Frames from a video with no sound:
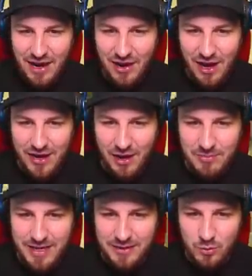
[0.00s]
All right,
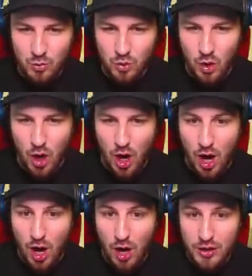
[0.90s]
I'm in.
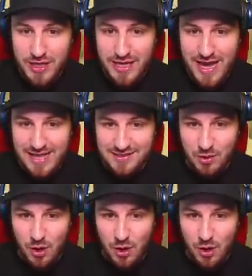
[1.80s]
Whoa, yes.